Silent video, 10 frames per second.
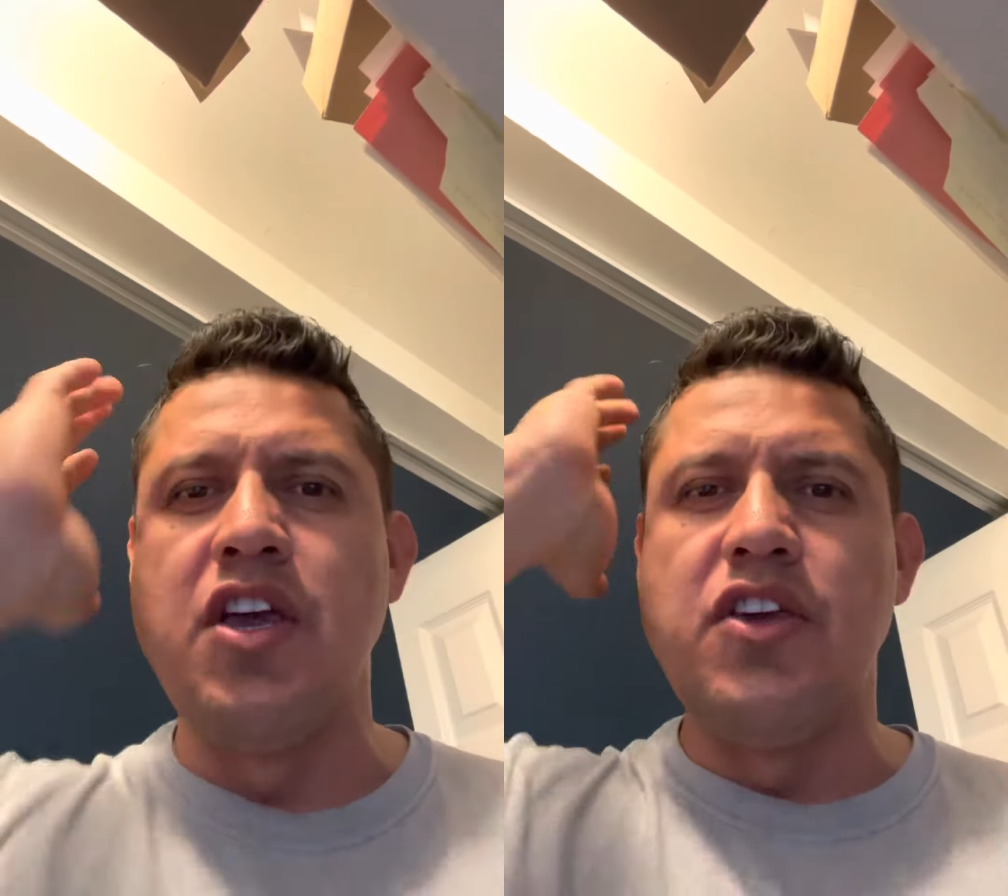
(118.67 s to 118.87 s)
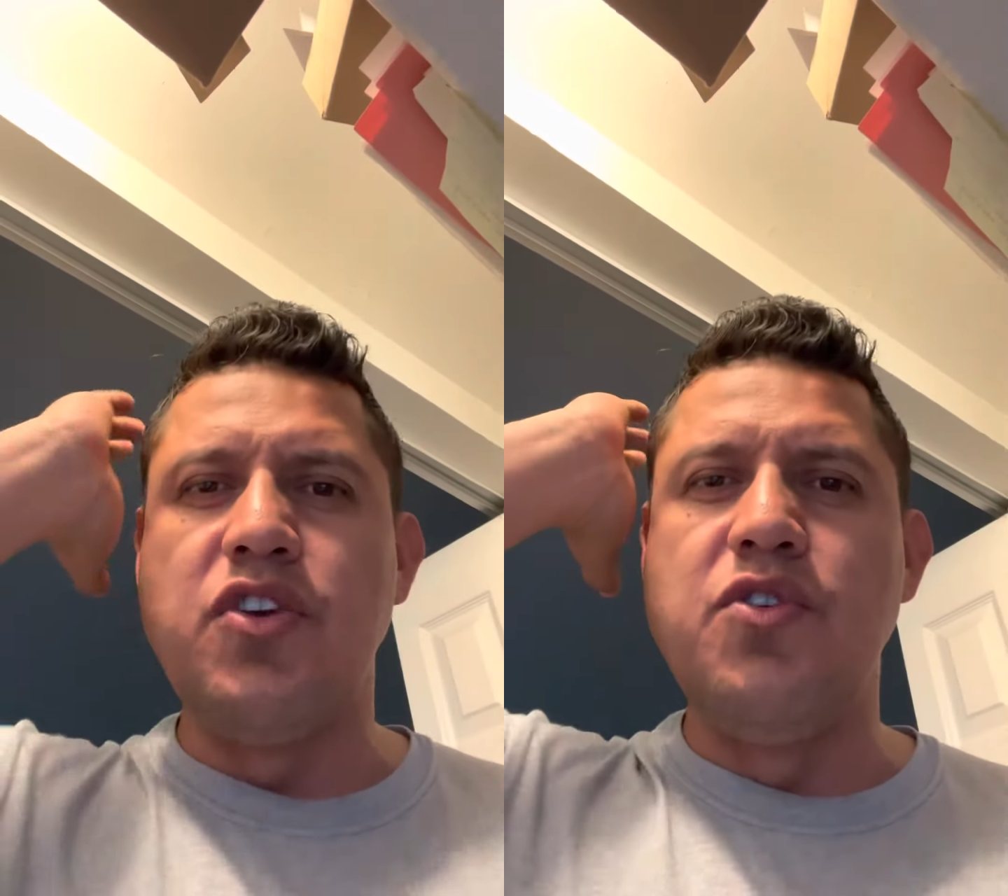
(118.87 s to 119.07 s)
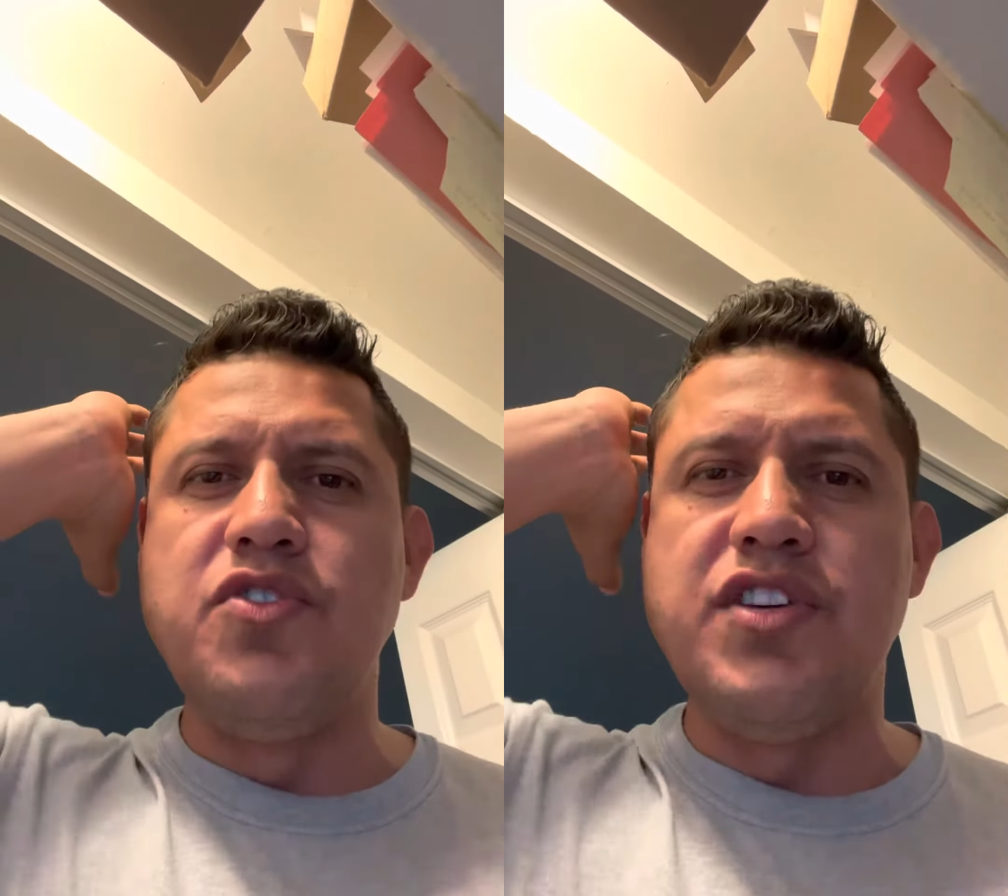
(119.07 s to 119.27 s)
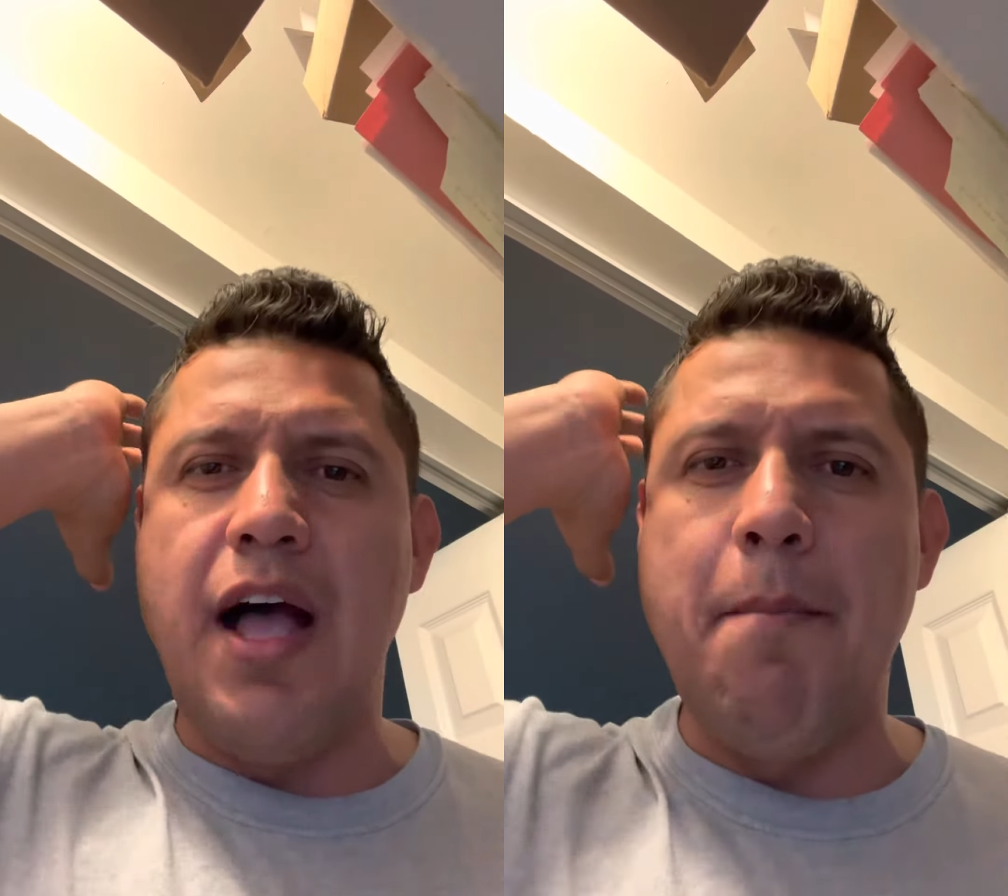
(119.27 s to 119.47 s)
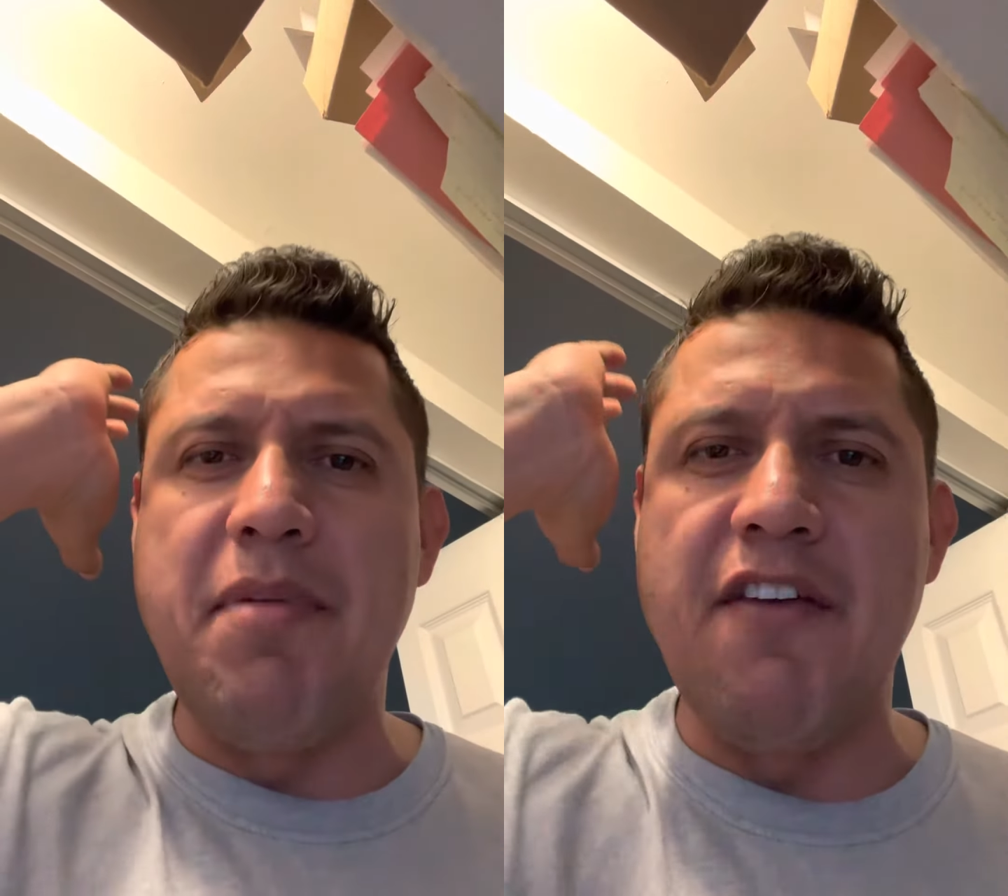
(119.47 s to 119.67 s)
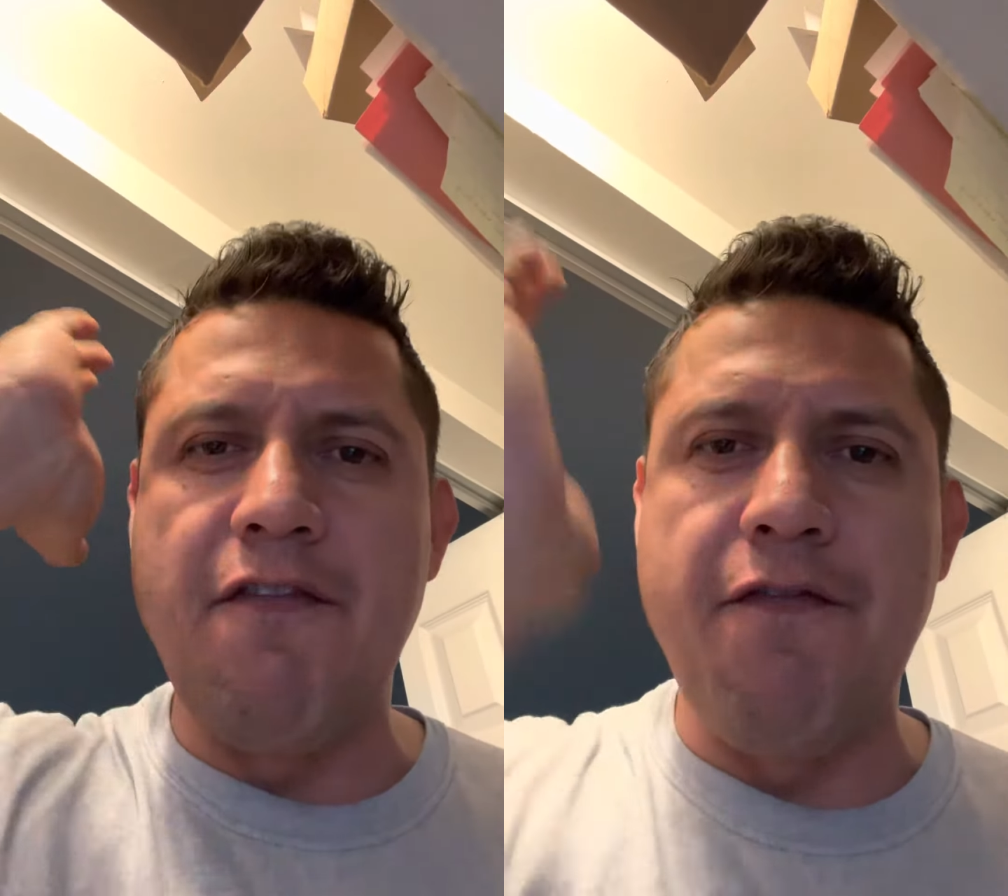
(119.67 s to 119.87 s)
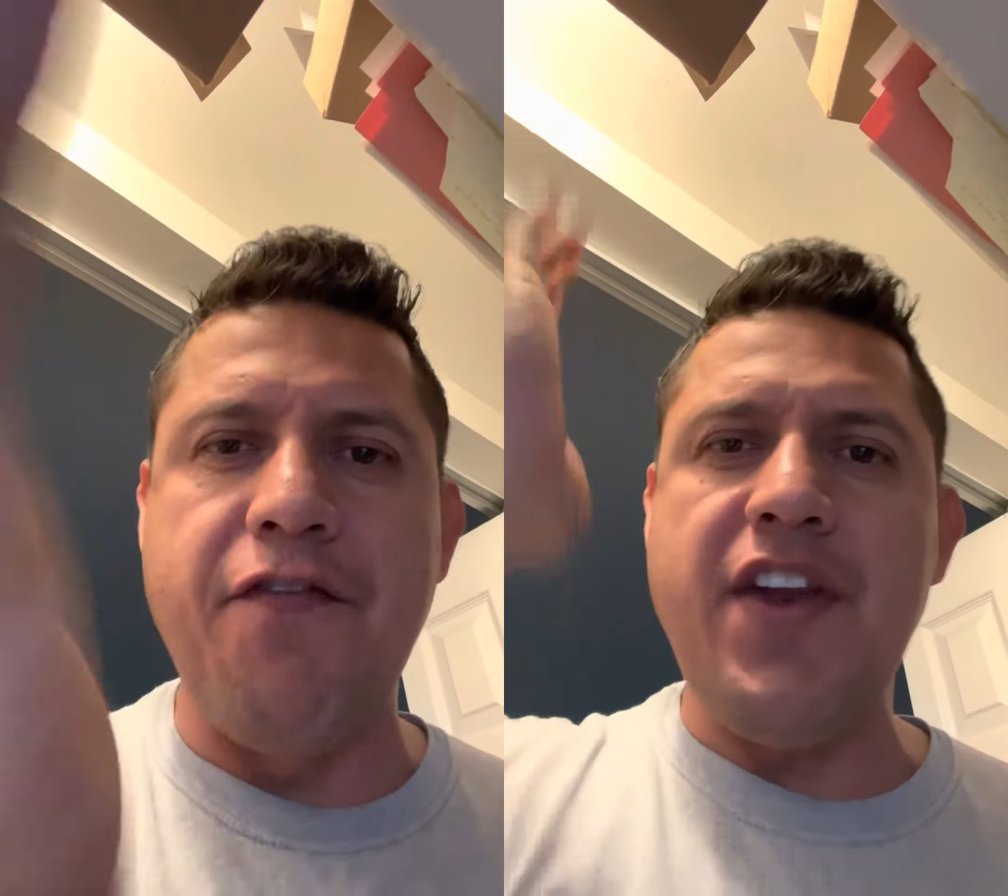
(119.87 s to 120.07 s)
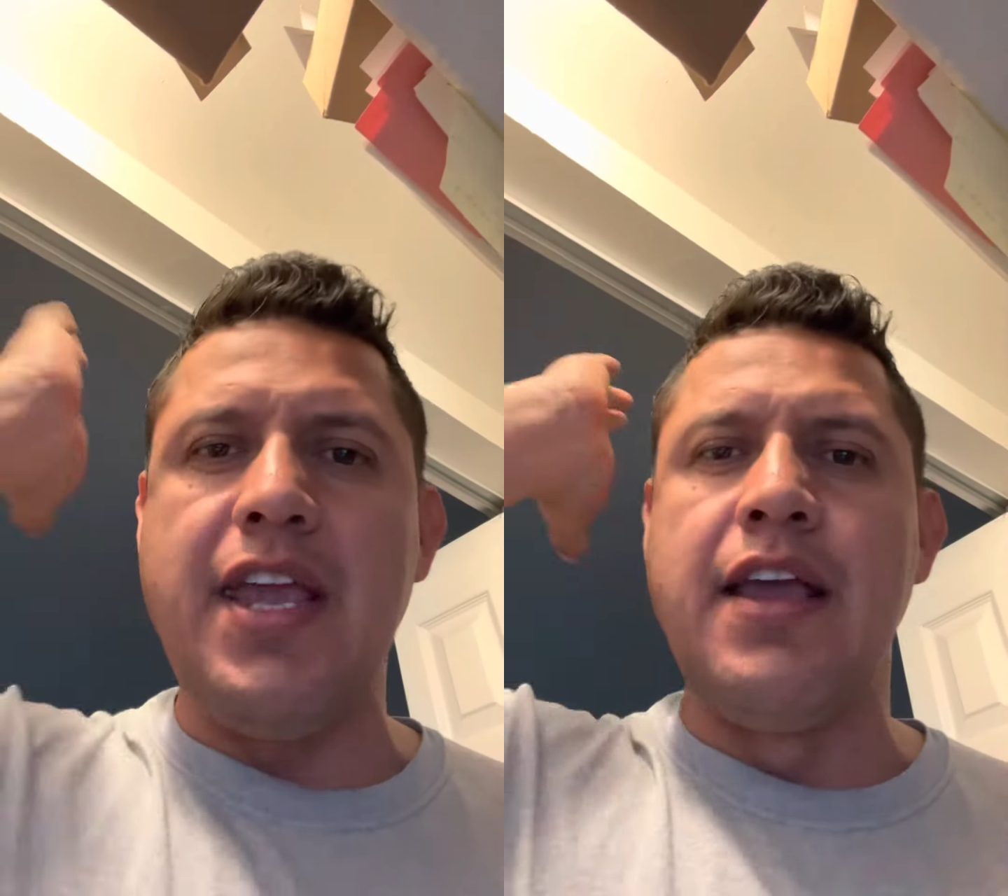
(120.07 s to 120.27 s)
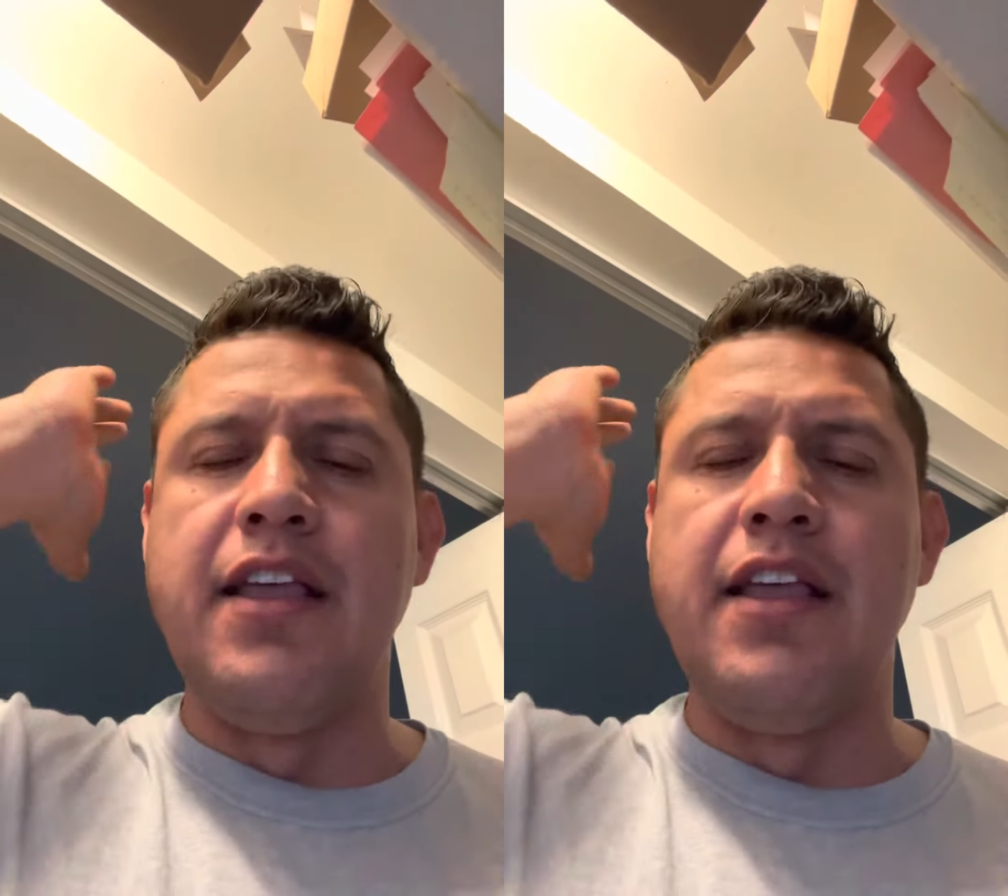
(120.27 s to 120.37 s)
You shall be free.